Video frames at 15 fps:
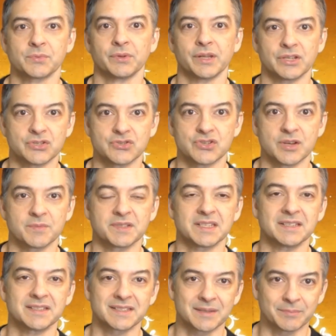relationships
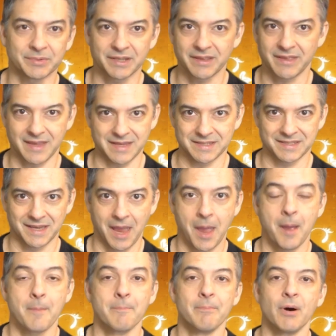is simply this.
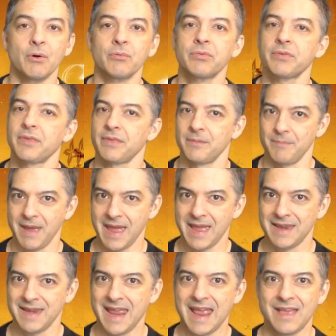Both the
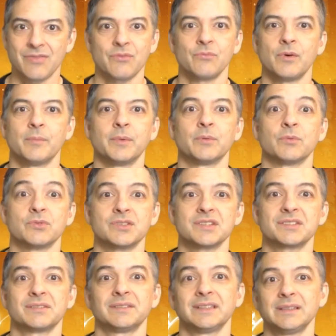man and the woman were
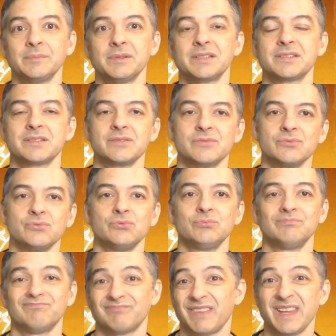just a little bit
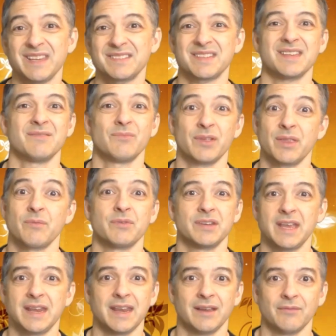too lazy when they were
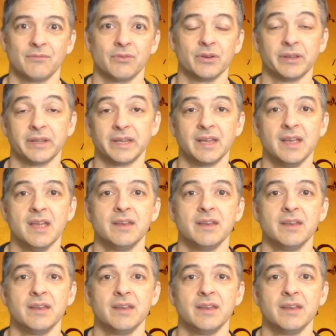dating, really.